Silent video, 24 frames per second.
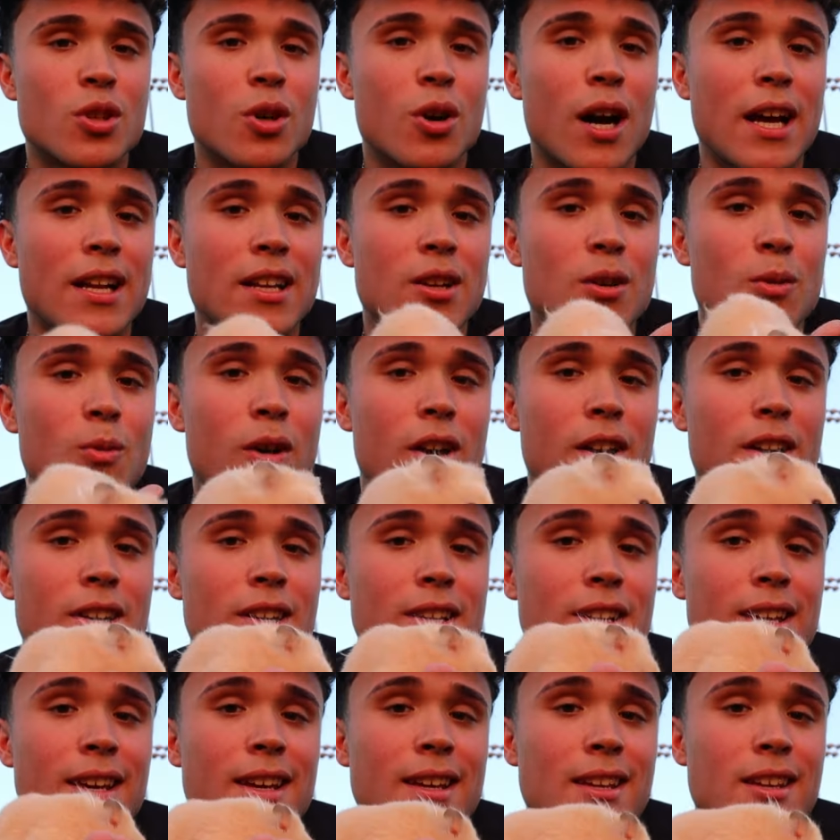so I didn't want her
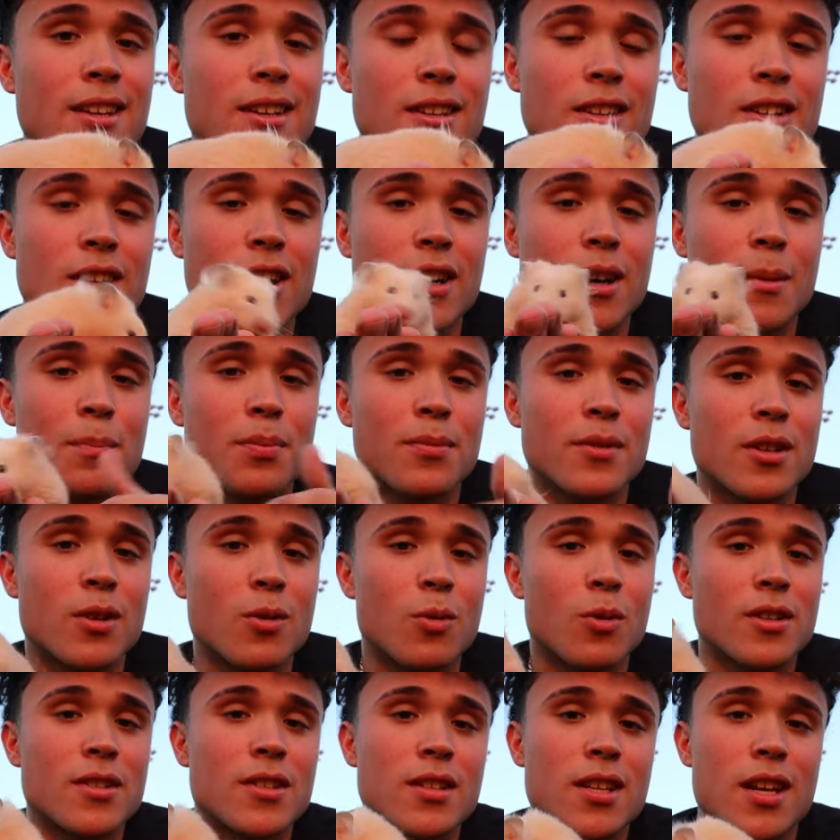to get eaten up in
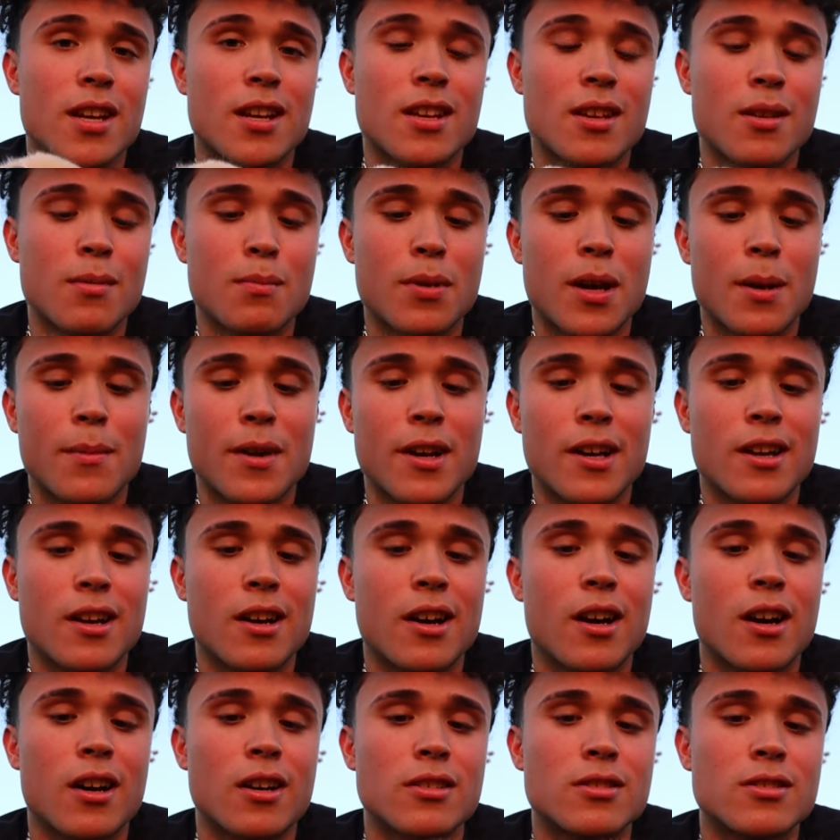1 second by my
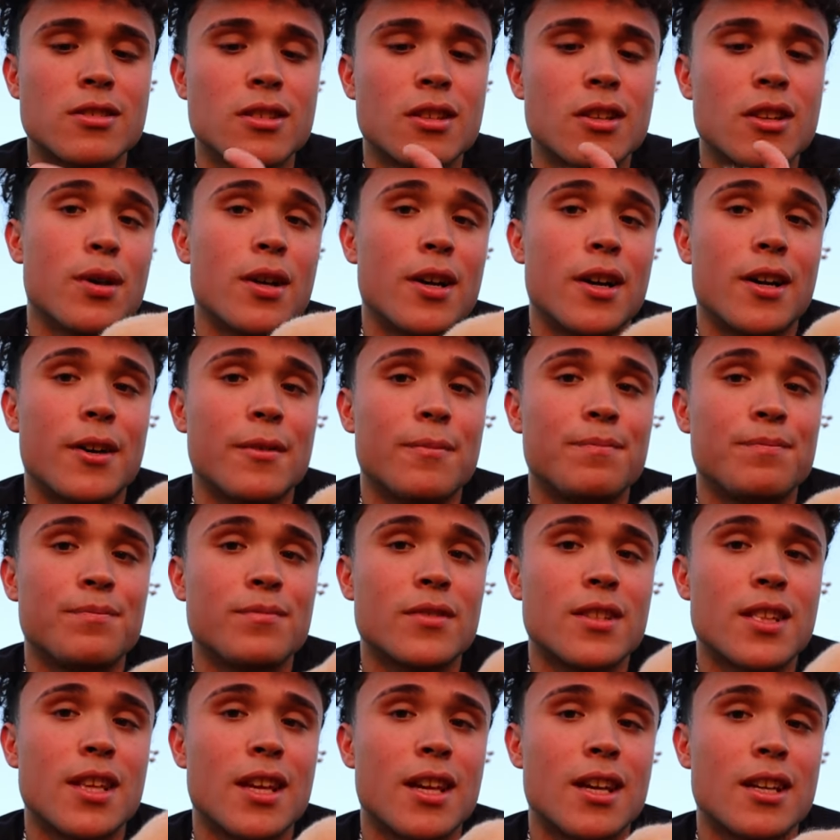dogs. But
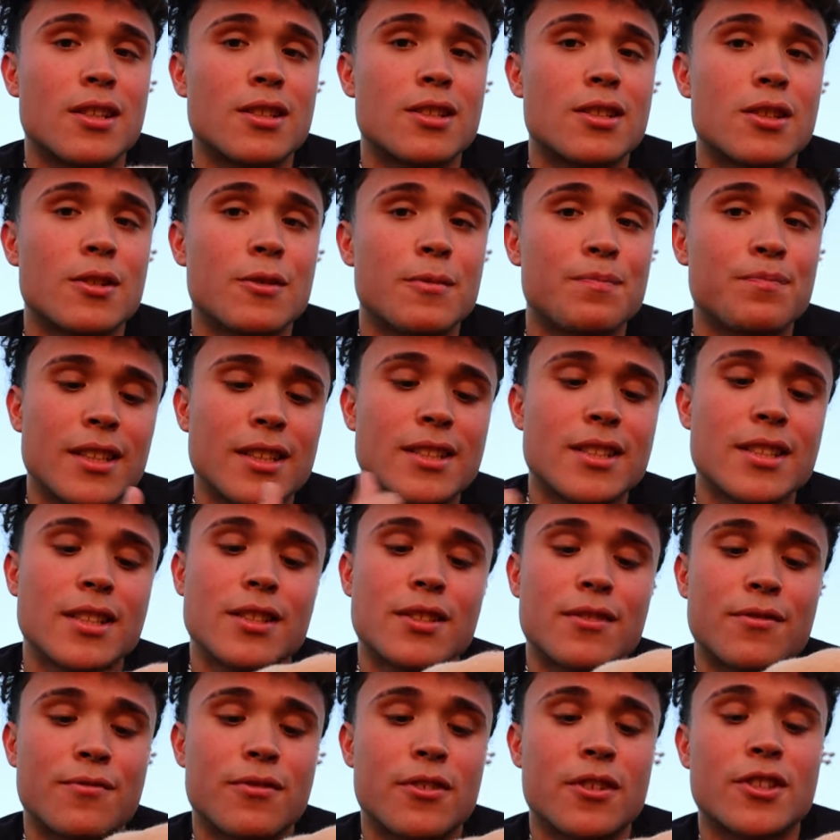Yes, this
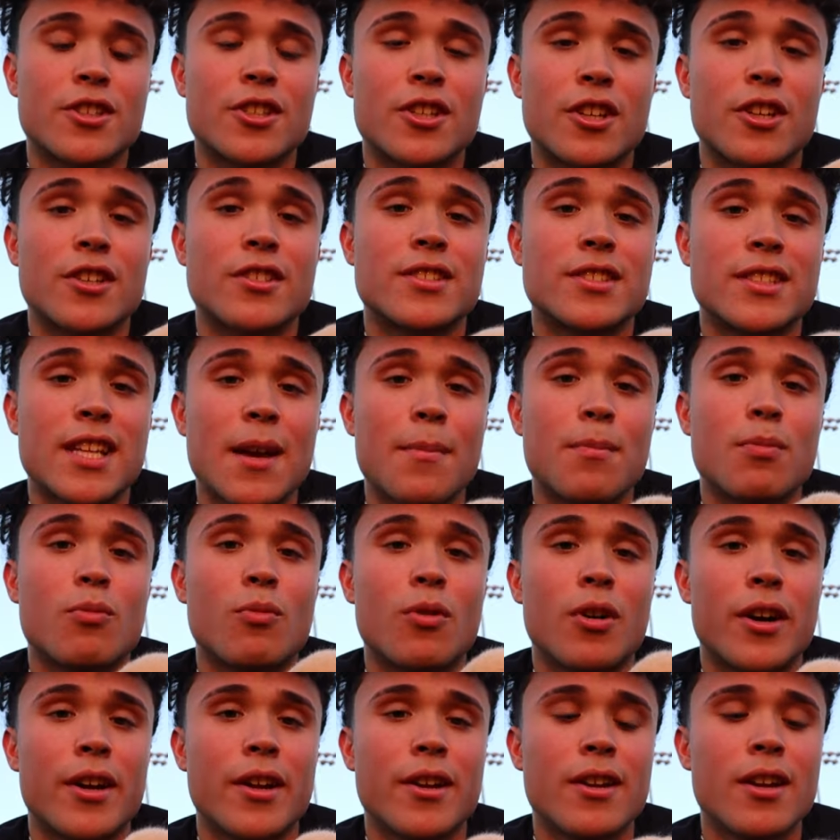is for sure step
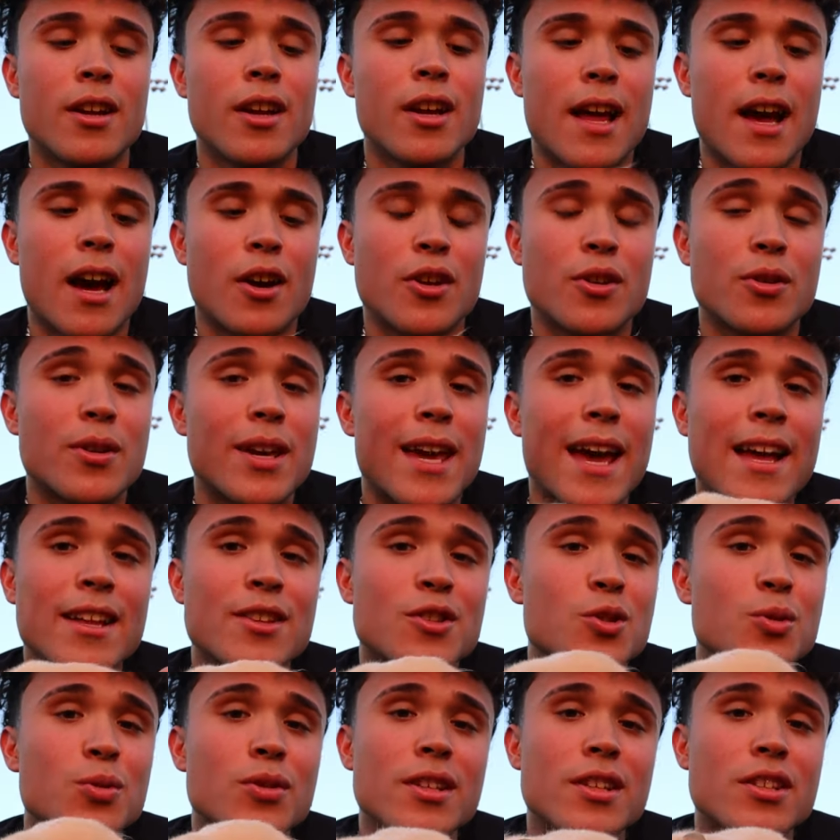one. Now, you
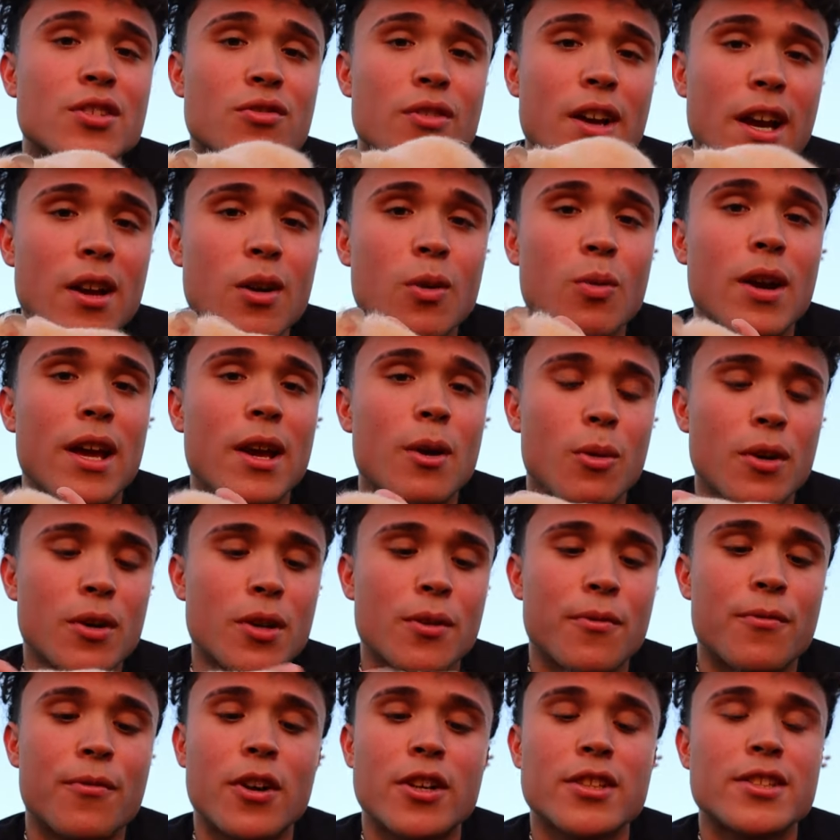can't do this right away when
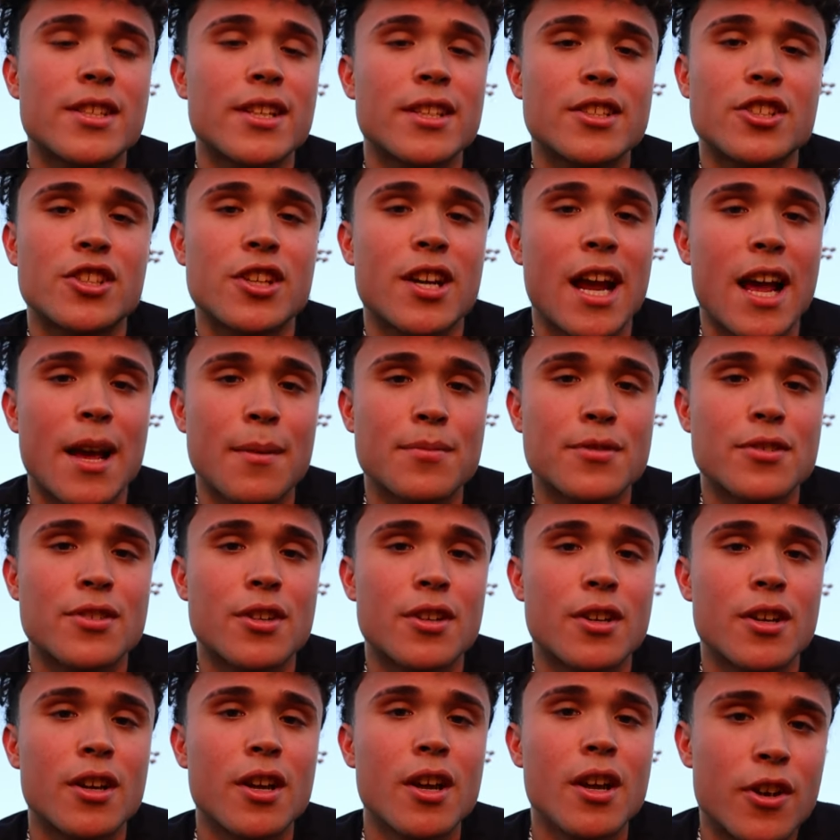you first get your
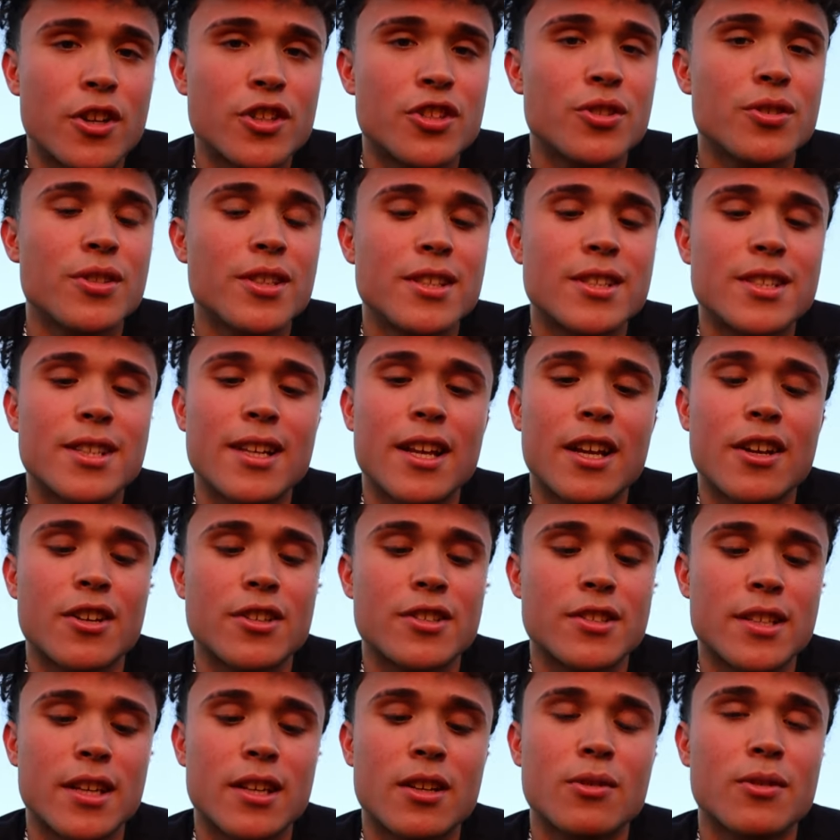hamster. First, you need to let her
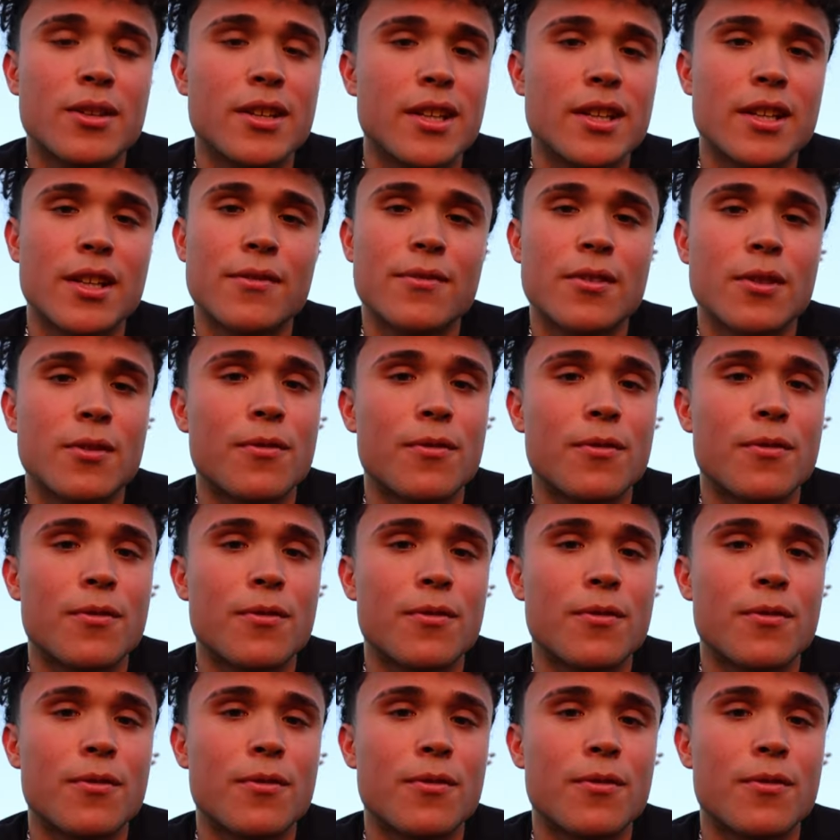settle in.